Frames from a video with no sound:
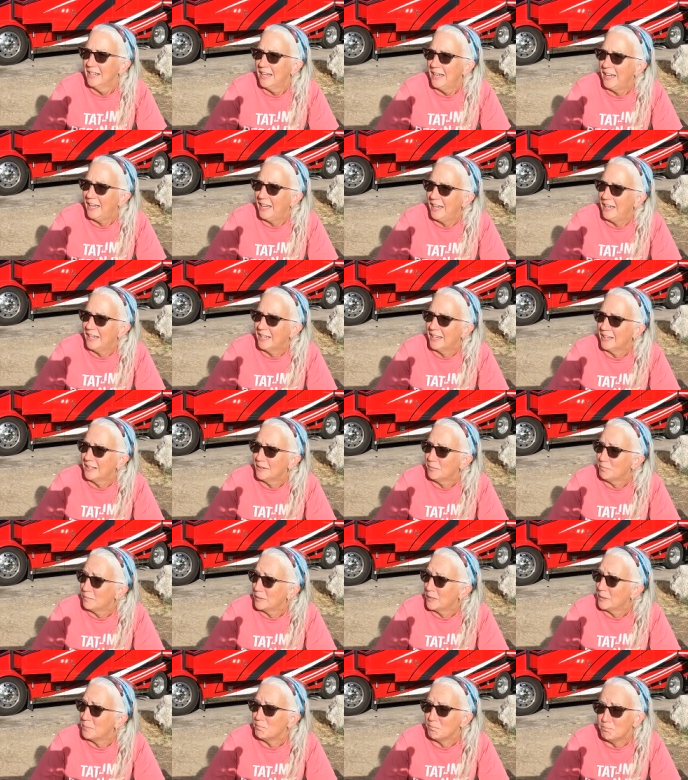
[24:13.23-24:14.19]
and
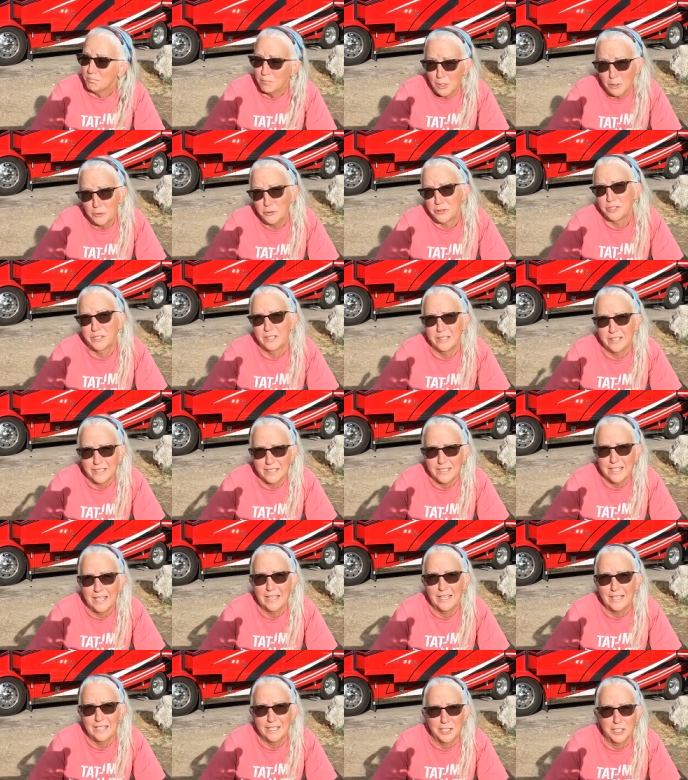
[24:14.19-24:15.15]
but most of the
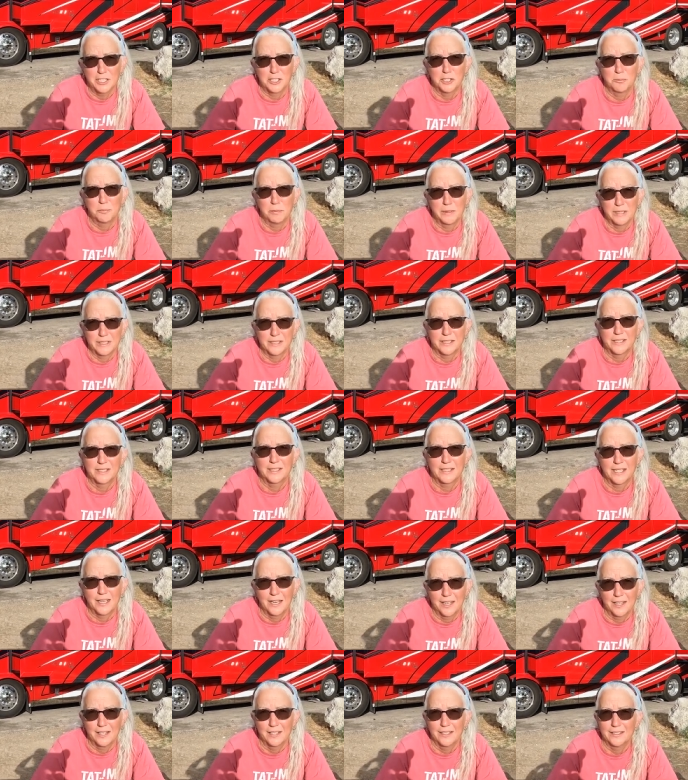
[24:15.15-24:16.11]
day it has been
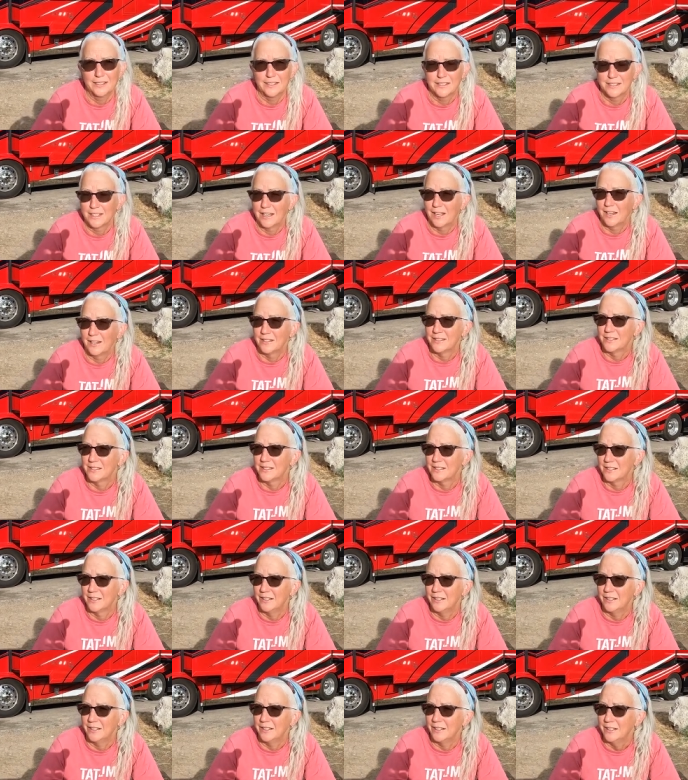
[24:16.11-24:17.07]
solid, solid
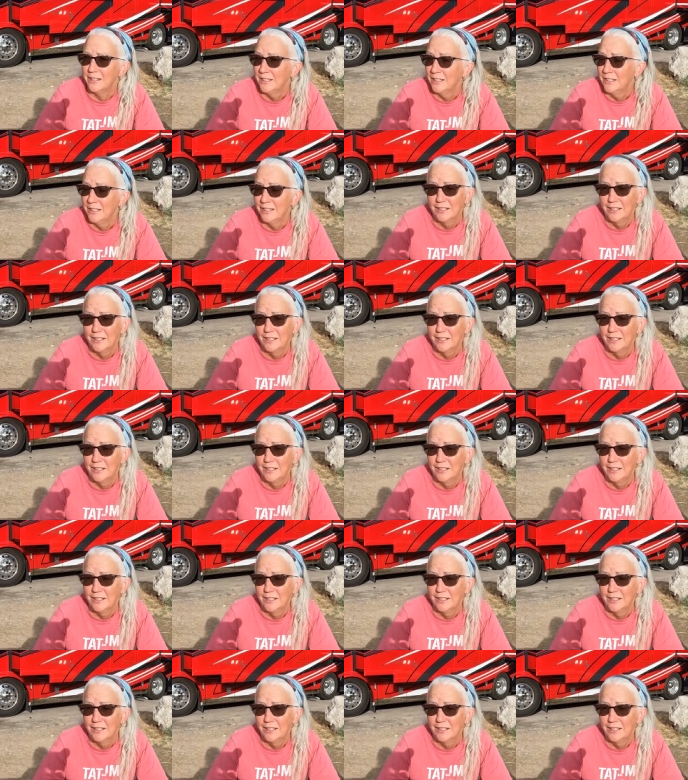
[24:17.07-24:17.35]
sun.